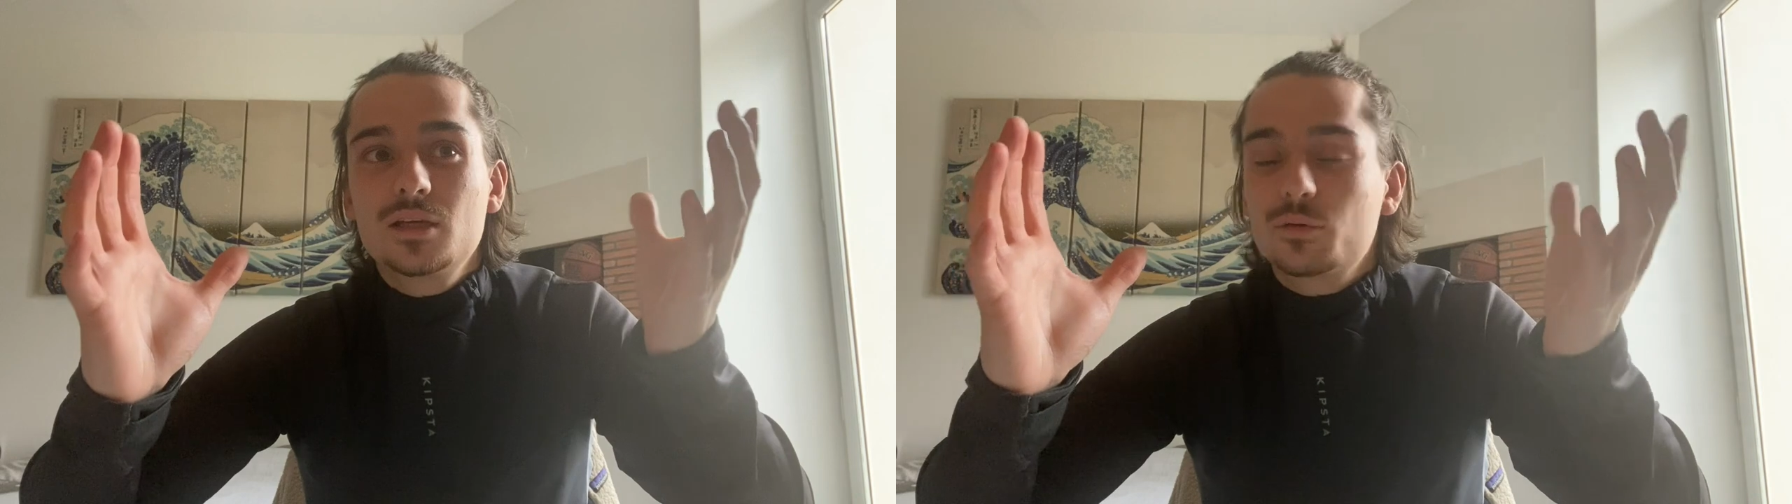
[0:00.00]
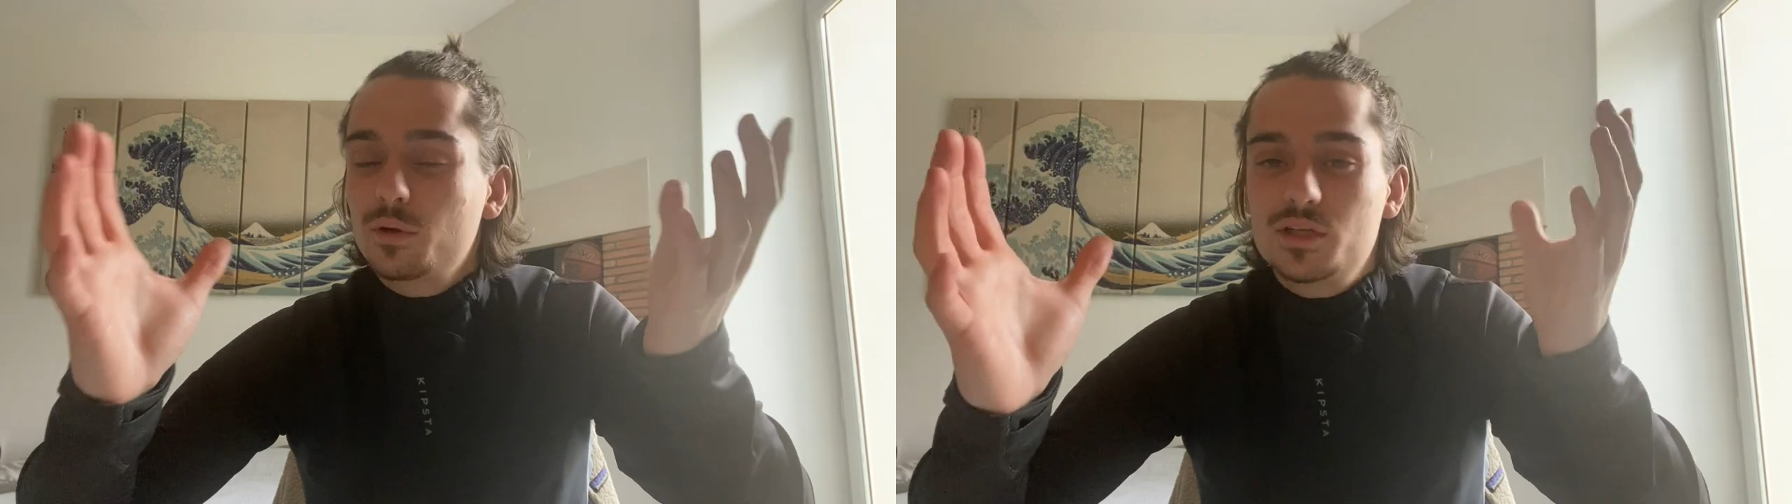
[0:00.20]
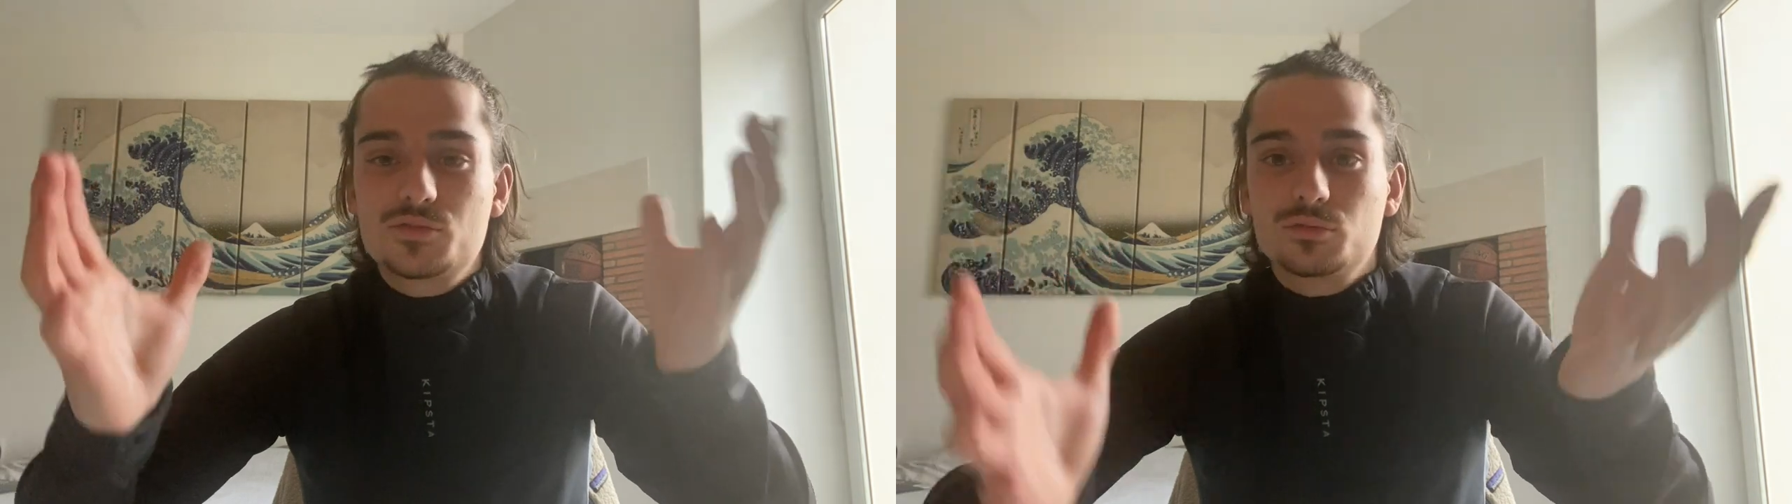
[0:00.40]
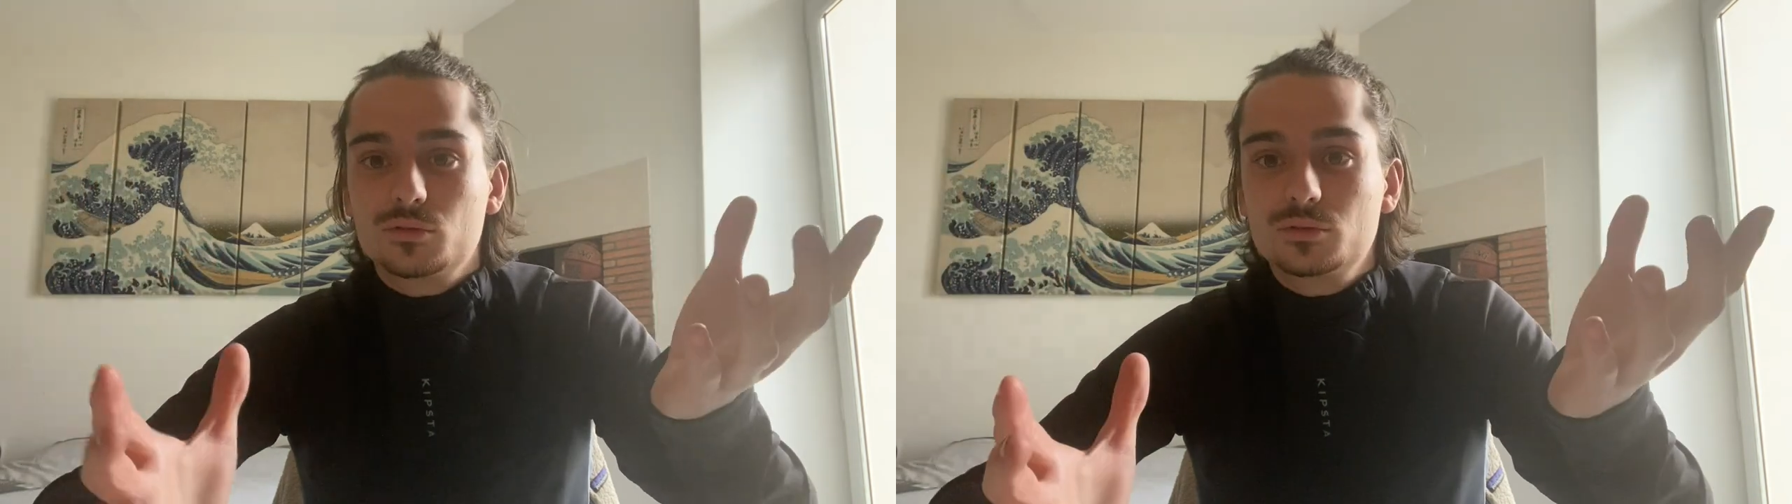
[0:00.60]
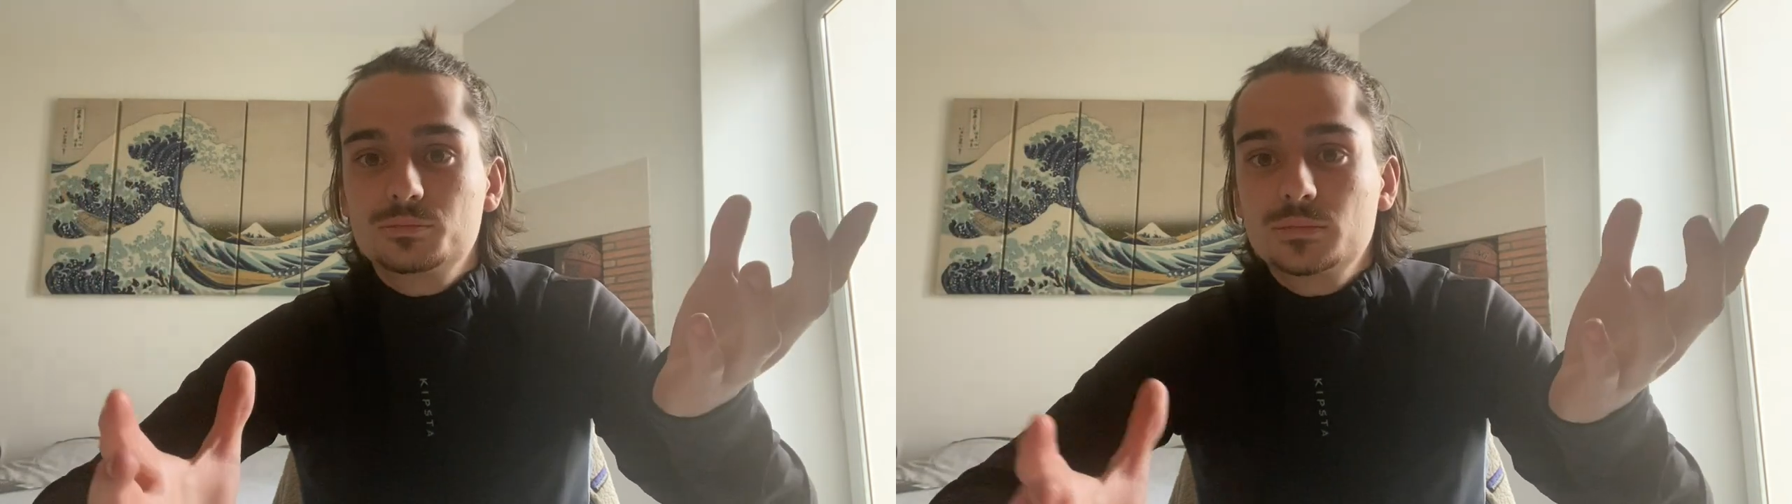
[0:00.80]

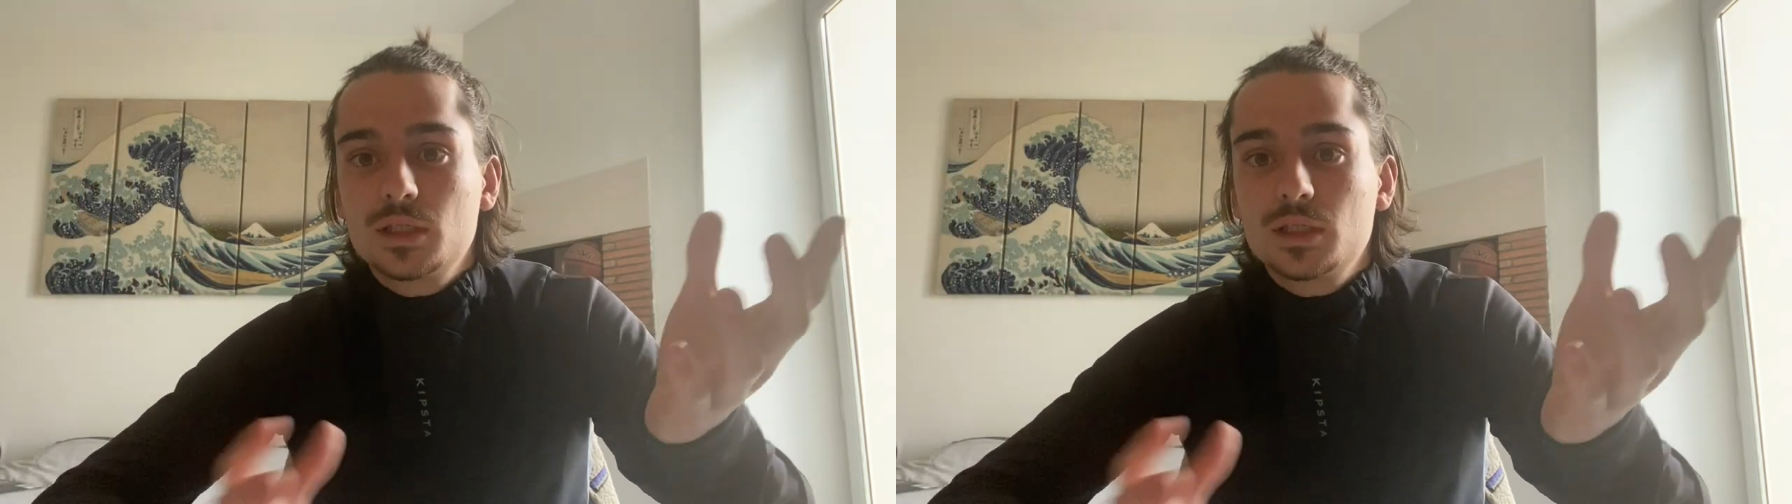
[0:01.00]
graceful